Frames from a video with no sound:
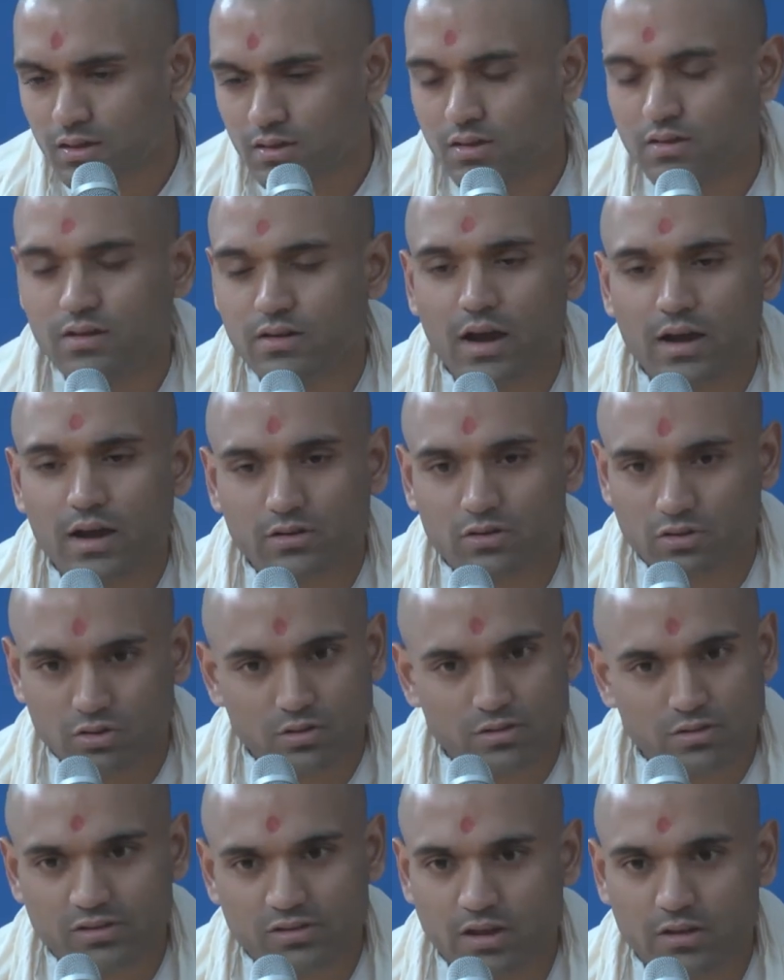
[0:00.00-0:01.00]
The doctor
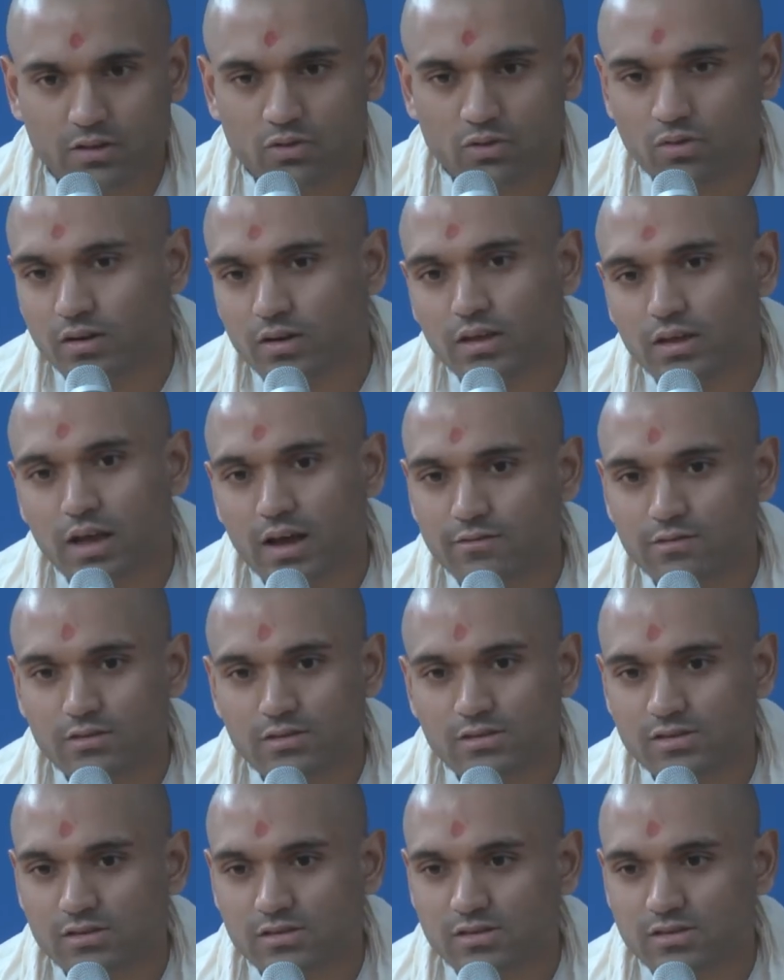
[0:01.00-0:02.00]
looks at you and he
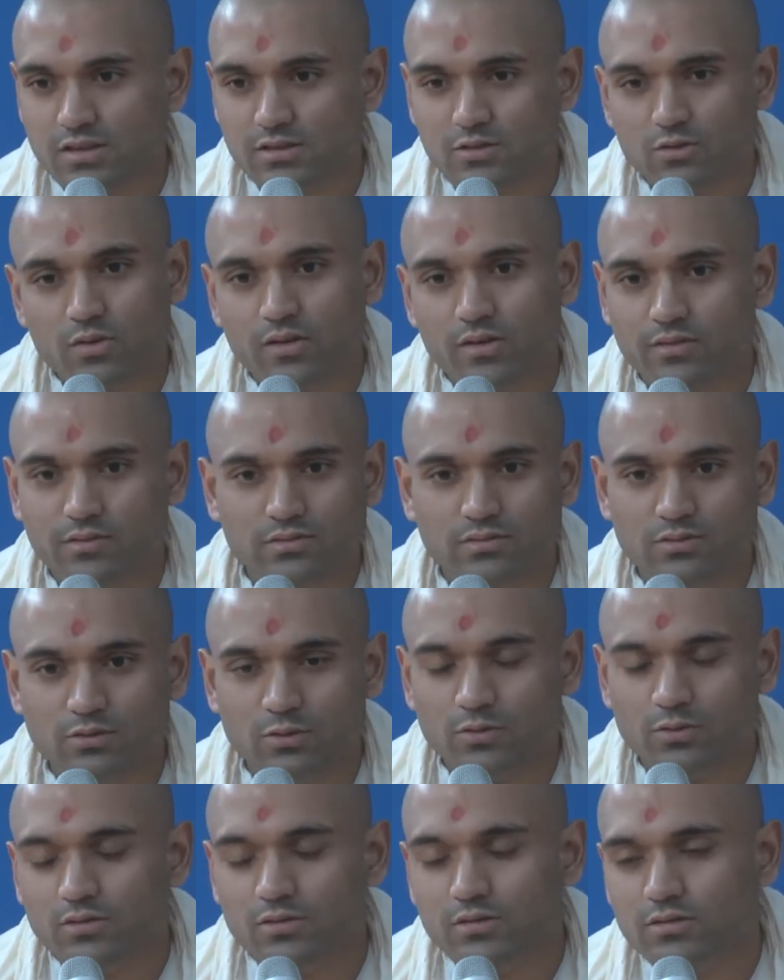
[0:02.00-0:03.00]
obviously says you have a
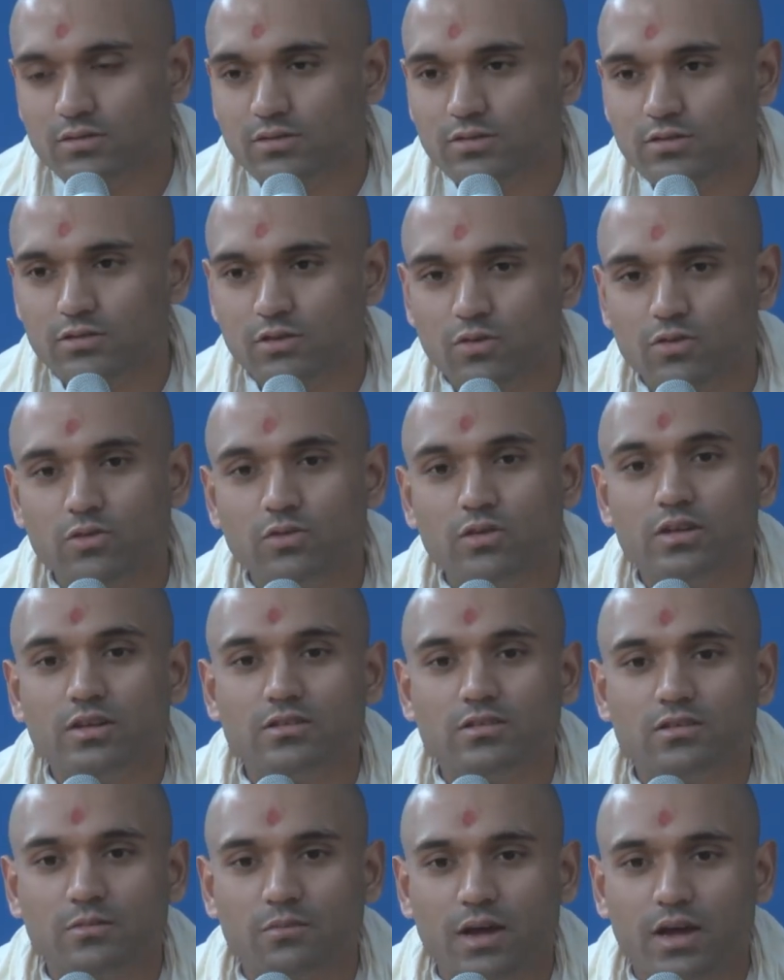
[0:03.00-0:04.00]
flu, so you need
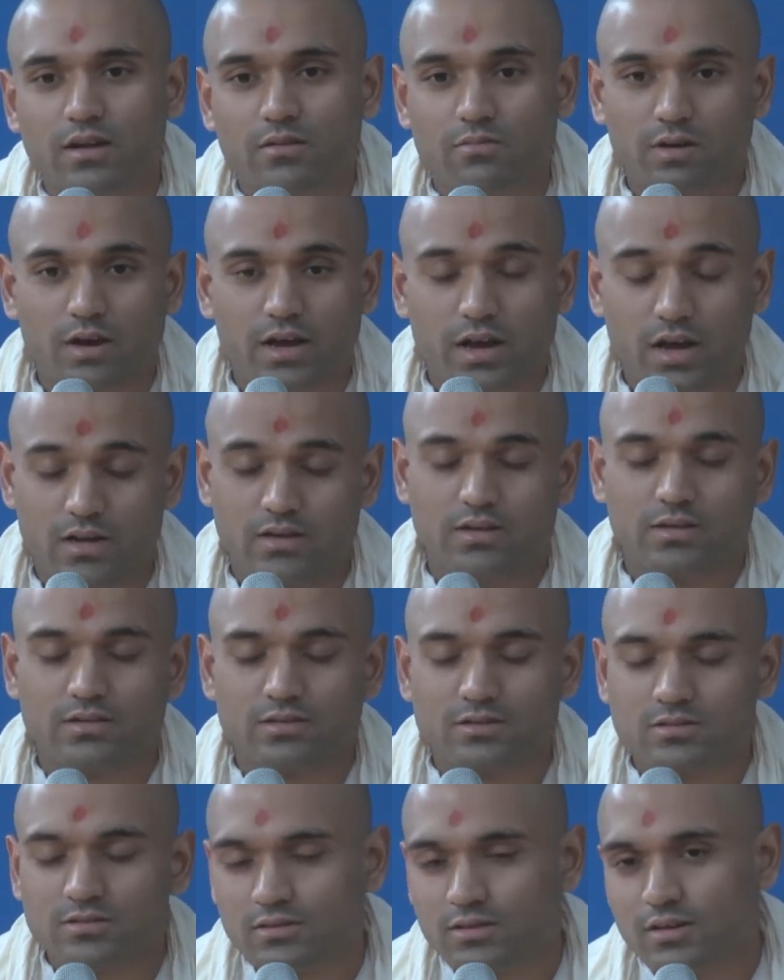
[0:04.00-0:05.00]
some
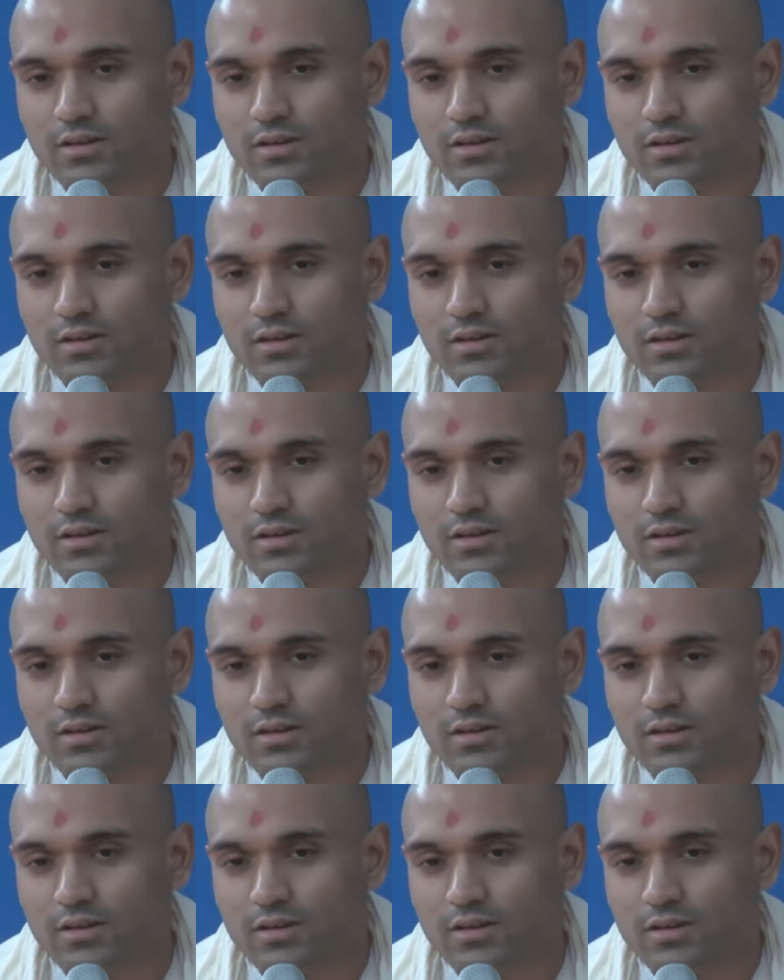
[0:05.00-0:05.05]
antibiotics.